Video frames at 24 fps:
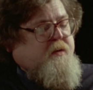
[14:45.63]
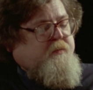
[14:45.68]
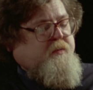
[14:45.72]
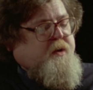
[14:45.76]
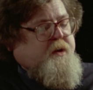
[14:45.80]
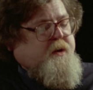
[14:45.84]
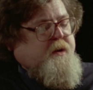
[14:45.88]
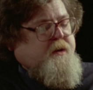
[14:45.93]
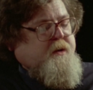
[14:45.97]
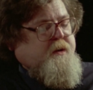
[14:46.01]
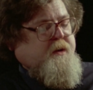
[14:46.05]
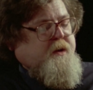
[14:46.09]

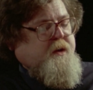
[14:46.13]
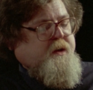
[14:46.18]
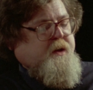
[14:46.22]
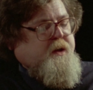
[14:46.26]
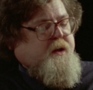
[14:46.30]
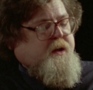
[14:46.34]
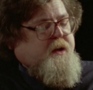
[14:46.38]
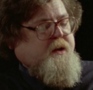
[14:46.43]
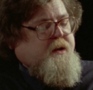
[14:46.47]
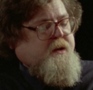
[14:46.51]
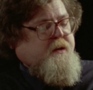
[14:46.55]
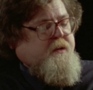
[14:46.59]
woman,
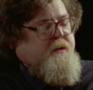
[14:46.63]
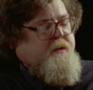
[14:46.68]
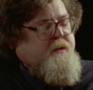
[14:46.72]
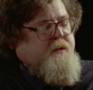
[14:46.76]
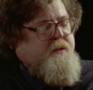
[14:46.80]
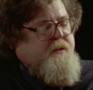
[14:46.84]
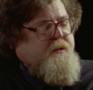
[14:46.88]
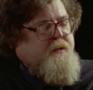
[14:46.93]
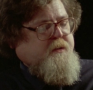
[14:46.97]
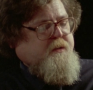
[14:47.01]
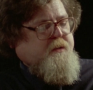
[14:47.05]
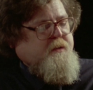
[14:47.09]
and I hug
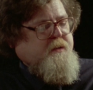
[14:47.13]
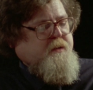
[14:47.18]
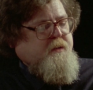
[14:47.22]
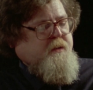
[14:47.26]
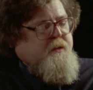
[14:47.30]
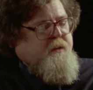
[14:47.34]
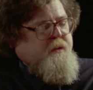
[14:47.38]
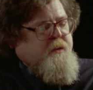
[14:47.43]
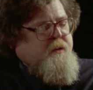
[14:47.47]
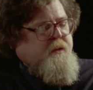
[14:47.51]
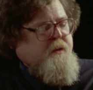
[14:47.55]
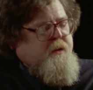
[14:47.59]
her.
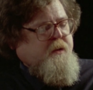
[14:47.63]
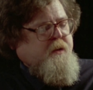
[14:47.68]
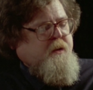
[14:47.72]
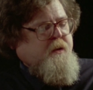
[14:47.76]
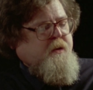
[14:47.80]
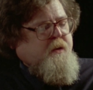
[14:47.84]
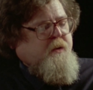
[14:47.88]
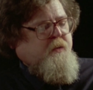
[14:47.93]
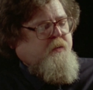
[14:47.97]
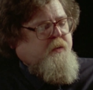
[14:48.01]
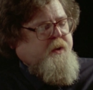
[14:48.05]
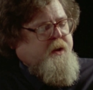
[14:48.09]

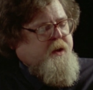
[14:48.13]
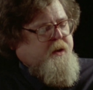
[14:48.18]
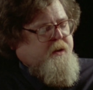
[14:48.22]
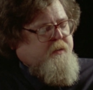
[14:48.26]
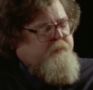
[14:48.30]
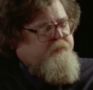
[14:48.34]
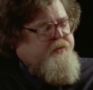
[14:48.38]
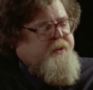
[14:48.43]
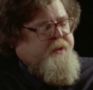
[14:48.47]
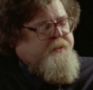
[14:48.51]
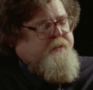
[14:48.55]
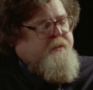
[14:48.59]
We
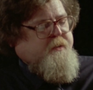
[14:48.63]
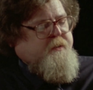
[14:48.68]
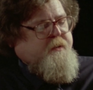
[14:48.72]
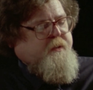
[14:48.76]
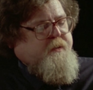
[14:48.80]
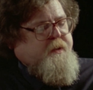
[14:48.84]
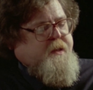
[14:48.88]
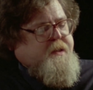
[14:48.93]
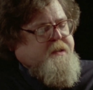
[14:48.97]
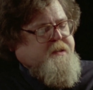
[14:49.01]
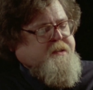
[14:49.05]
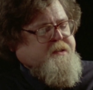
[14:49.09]
are
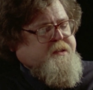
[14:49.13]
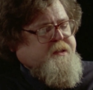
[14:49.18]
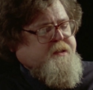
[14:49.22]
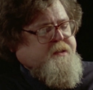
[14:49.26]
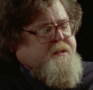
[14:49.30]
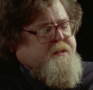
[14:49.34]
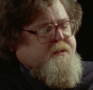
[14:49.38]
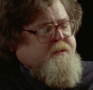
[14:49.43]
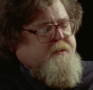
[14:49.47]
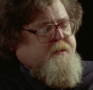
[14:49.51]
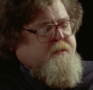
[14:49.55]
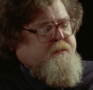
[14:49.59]
brother and
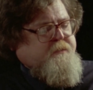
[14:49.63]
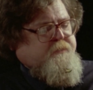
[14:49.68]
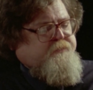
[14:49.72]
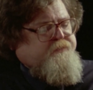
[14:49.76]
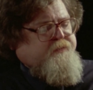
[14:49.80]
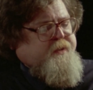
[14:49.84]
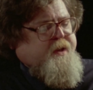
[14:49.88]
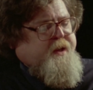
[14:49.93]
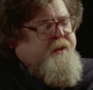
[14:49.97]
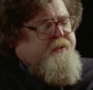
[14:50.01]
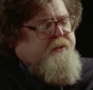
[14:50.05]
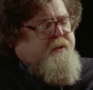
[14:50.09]
sister,
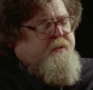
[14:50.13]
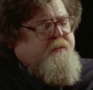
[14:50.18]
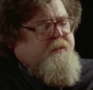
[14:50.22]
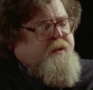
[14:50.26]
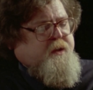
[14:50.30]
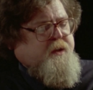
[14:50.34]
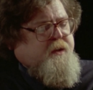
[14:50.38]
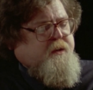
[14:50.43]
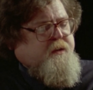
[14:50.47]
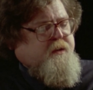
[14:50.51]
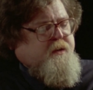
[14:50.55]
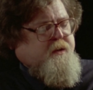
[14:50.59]
father
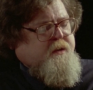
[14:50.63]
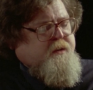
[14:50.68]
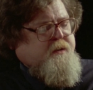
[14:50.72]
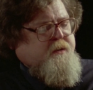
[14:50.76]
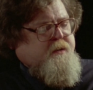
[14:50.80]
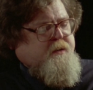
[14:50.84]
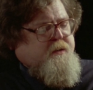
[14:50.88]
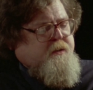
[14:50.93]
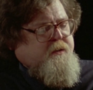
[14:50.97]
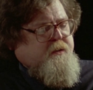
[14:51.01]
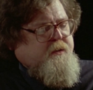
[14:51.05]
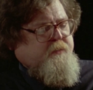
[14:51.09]
and
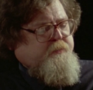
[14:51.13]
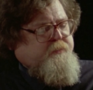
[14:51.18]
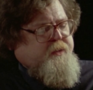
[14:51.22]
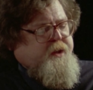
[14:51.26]
daughter,